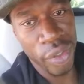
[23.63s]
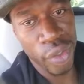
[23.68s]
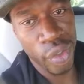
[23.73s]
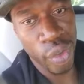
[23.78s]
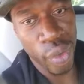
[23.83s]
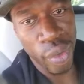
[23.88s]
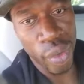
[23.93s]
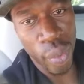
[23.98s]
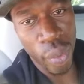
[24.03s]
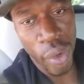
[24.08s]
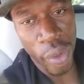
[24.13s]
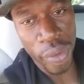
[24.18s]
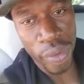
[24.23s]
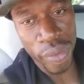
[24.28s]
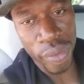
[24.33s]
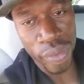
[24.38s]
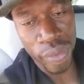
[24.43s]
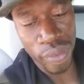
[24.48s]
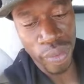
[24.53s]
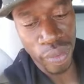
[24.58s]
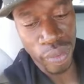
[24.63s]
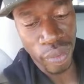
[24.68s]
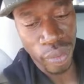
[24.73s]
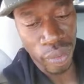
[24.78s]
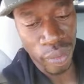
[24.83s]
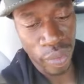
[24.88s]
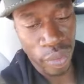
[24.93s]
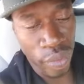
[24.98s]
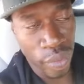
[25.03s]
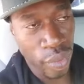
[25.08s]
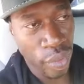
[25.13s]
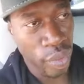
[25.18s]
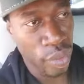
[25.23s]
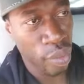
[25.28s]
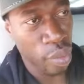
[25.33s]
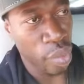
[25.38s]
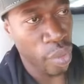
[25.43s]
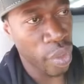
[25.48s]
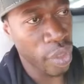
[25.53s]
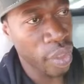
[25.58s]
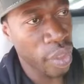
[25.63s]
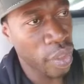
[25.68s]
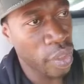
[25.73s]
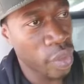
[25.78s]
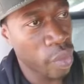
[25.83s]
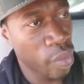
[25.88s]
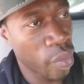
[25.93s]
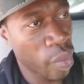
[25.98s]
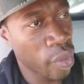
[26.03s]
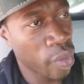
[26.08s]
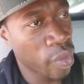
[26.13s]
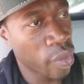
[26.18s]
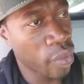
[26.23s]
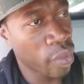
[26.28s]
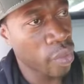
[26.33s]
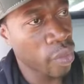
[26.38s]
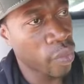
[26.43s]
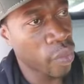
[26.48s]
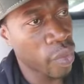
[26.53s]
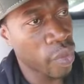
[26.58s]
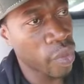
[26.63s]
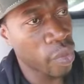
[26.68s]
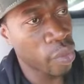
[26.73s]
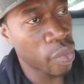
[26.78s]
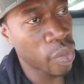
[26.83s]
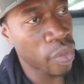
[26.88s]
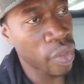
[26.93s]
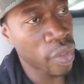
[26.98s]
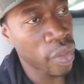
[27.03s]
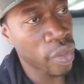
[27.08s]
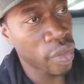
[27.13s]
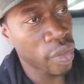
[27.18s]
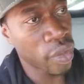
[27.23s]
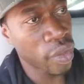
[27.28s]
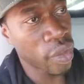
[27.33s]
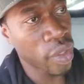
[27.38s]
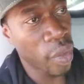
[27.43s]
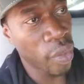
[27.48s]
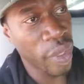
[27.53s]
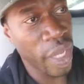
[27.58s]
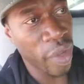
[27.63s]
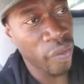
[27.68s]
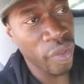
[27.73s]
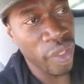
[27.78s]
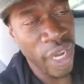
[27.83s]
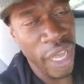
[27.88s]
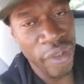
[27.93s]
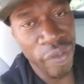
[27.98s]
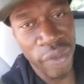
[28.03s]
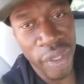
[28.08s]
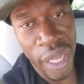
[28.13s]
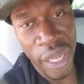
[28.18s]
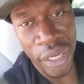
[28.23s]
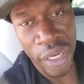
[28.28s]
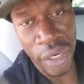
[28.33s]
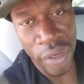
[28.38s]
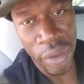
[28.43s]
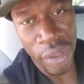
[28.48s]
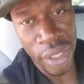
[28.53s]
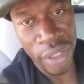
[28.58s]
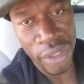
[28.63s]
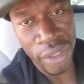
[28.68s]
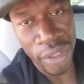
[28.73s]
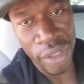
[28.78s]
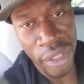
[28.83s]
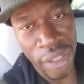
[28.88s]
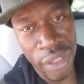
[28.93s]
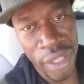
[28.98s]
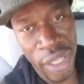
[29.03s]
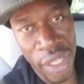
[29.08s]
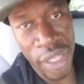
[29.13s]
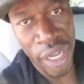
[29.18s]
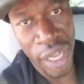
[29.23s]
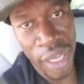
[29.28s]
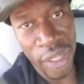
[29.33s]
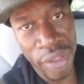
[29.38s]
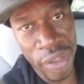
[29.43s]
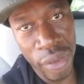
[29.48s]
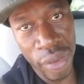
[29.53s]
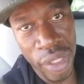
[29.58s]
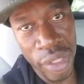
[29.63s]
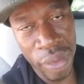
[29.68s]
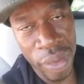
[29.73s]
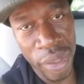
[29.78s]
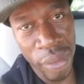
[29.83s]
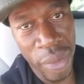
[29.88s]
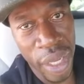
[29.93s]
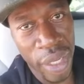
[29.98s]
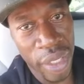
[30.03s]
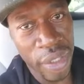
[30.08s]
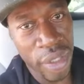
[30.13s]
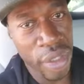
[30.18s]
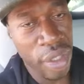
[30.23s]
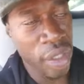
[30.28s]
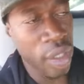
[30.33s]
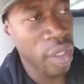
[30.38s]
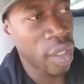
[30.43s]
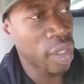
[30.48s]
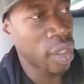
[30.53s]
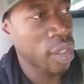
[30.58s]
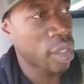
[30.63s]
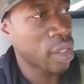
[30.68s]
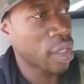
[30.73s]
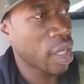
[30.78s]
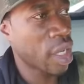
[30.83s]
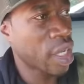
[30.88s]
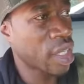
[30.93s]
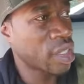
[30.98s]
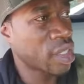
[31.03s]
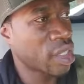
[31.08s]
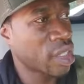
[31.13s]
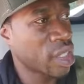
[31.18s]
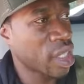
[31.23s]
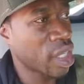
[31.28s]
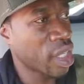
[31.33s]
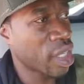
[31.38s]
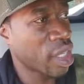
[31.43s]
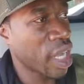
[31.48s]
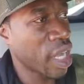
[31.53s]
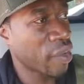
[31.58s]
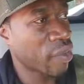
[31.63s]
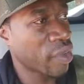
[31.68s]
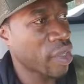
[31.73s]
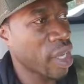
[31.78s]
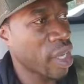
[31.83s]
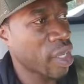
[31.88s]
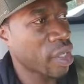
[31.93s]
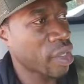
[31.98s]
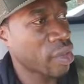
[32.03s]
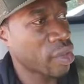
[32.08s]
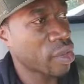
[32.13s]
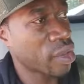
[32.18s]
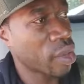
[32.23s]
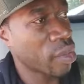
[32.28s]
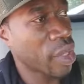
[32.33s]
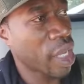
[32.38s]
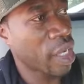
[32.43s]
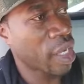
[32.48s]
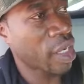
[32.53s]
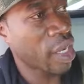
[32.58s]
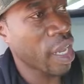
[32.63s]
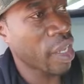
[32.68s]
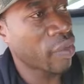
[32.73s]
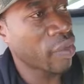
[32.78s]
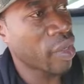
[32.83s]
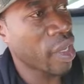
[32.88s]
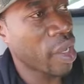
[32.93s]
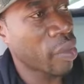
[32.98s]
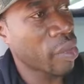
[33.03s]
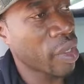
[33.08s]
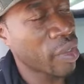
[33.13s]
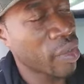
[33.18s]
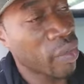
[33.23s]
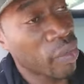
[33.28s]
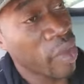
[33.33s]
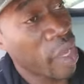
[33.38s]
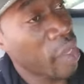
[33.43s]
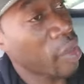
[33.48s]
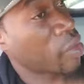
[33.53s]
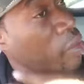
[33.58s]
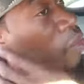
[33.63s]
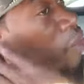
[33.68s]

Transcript: doing the work, putting in this work for this music, because we have a lifeline. I don't like to say deadline, so keep it in mind. I like to say a lifeline. So we had a lifeline we have to follow